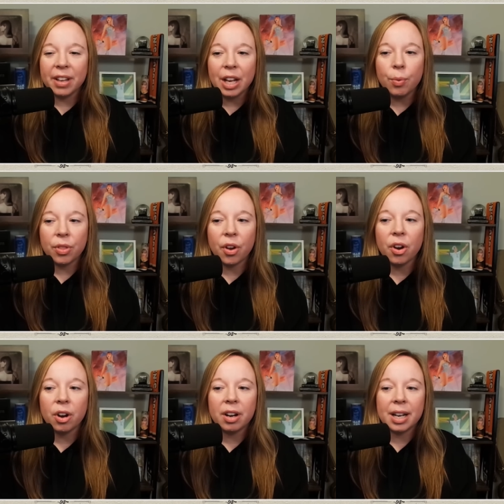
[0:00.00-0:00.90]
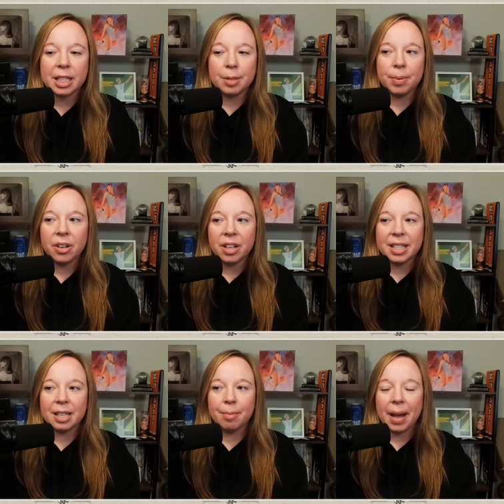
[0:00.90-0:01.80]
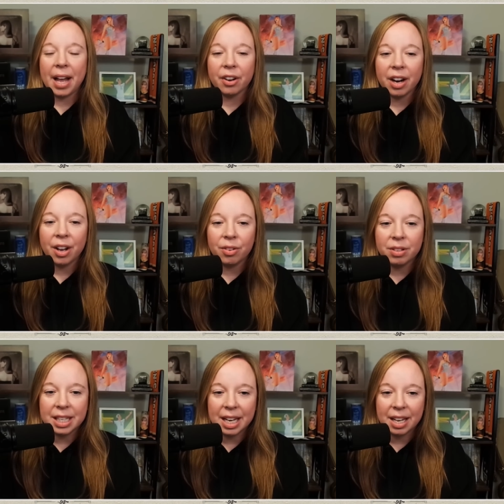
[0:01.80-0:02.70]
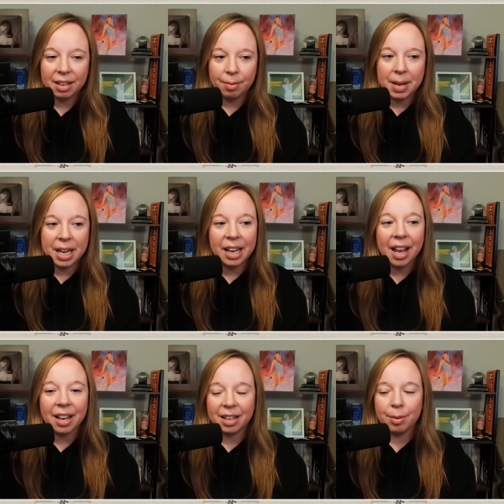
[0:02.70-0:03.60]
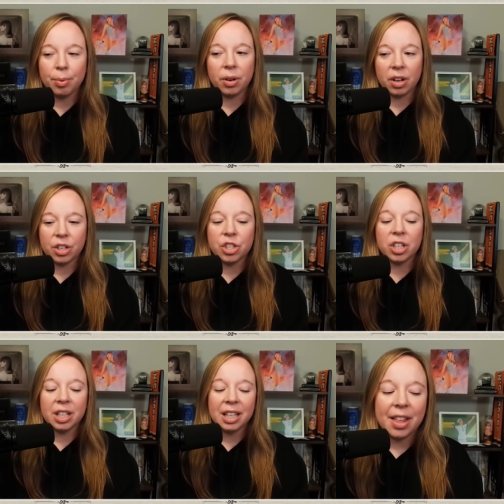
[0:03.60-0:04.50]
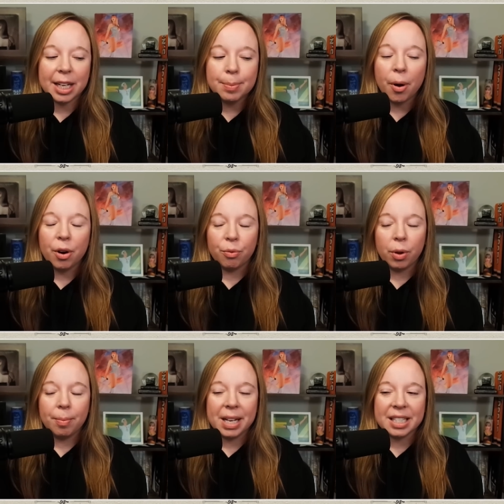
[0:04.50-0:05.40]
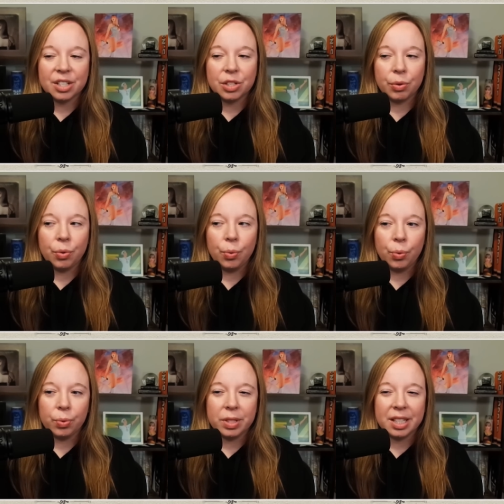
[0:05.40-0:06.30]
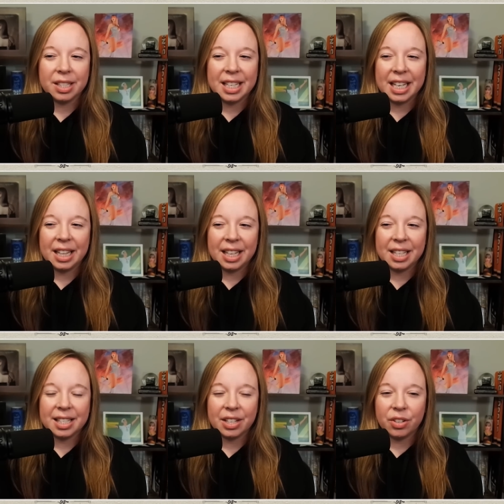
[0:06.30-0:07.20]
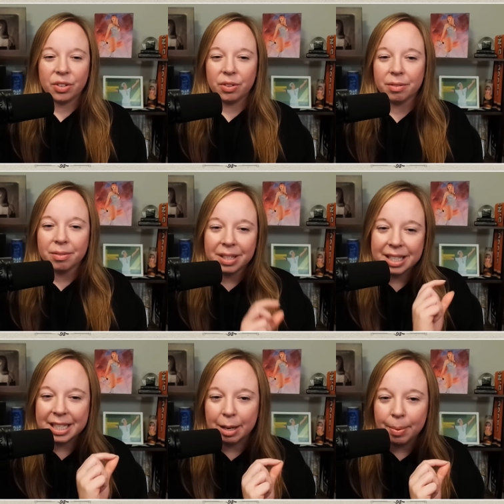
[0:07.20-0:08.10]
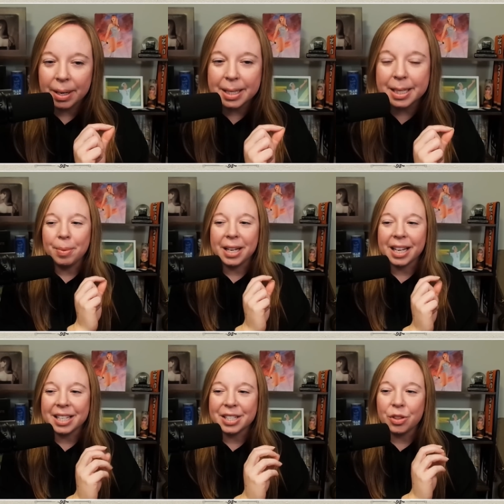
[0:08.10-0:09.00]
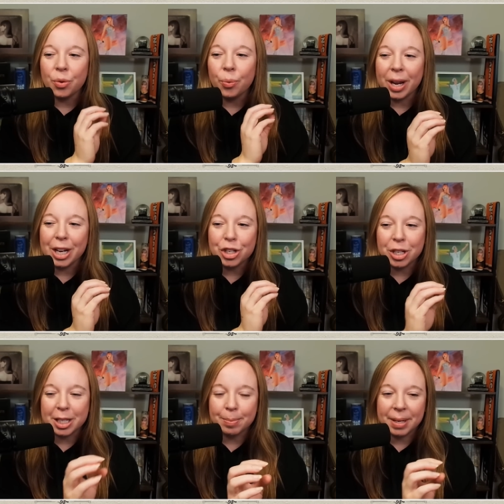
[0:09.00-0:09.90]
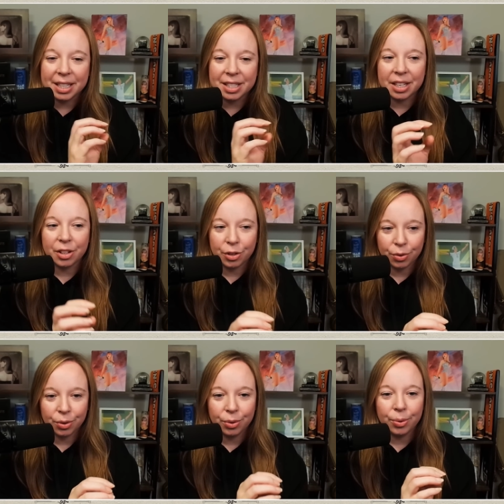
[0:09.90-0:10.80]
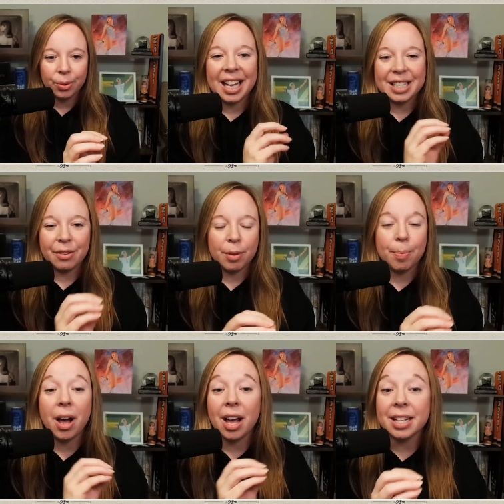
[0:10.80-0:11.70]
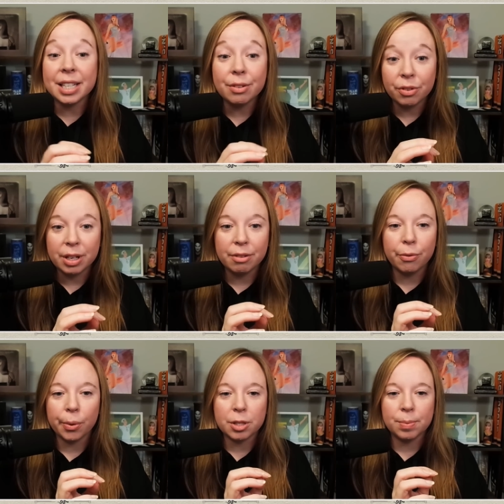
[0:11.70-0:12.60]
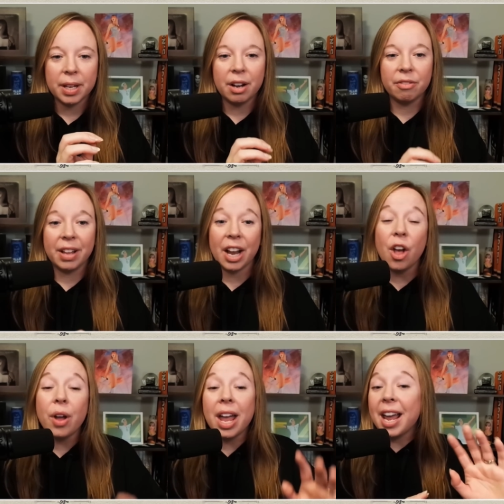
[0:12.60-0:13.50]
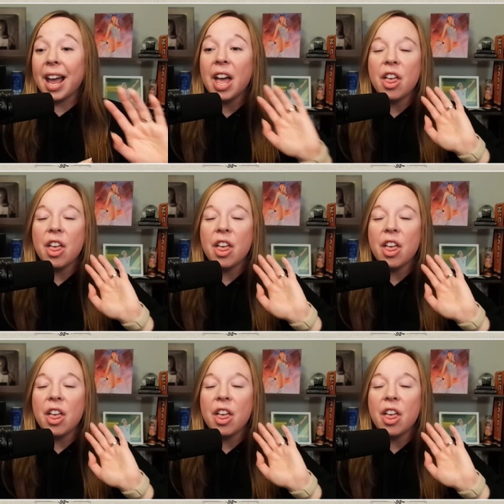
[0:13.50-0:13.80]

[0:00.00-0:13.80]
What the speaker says: feel like with our experience and background in media and in production, that's part of what makes it so cool to see these little snippets, because the way she speaks to the crew and stuff, the positive reinforcement of like, okay,